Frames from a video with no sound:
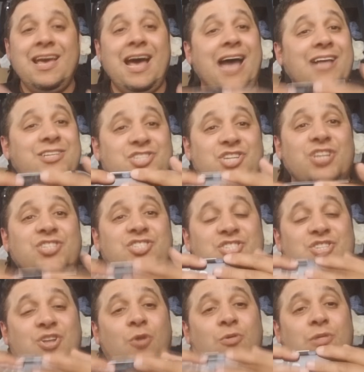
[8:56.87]
I
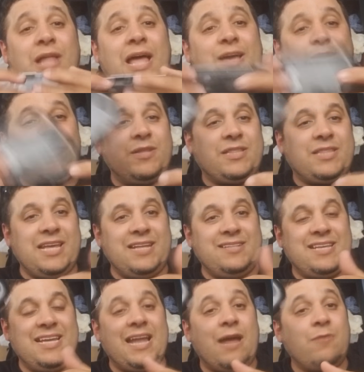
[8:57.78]
just don't like what they
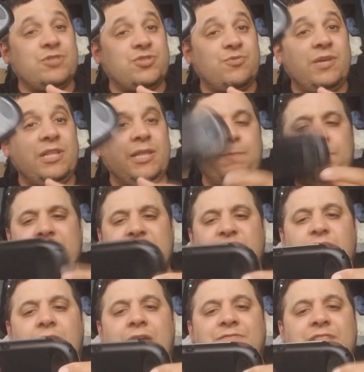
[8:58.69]
did. I was really
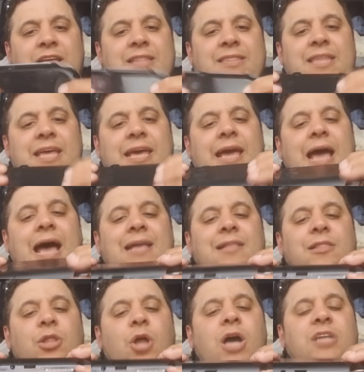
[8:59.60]
pissed off that they I
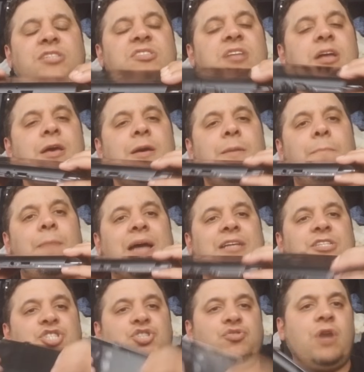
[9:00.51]
lost
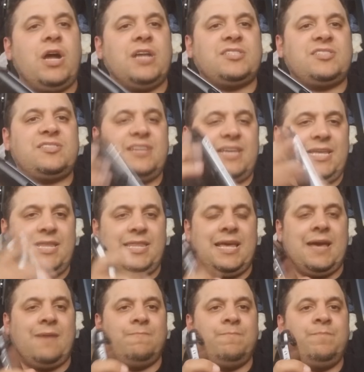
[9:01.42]
my trust in
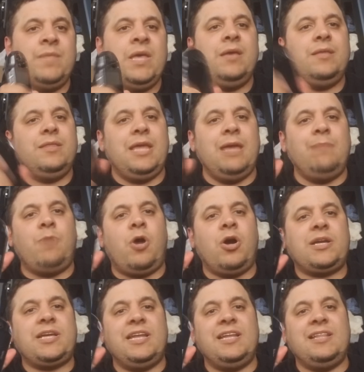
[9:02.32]
them. They
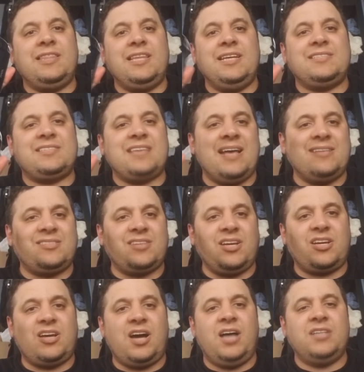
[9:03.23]
marketed this as a
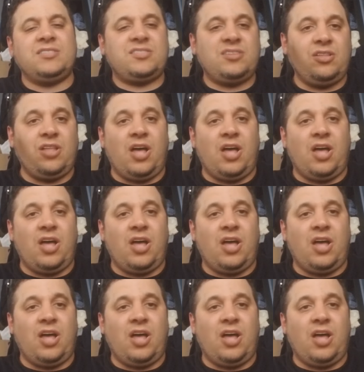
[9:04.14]
console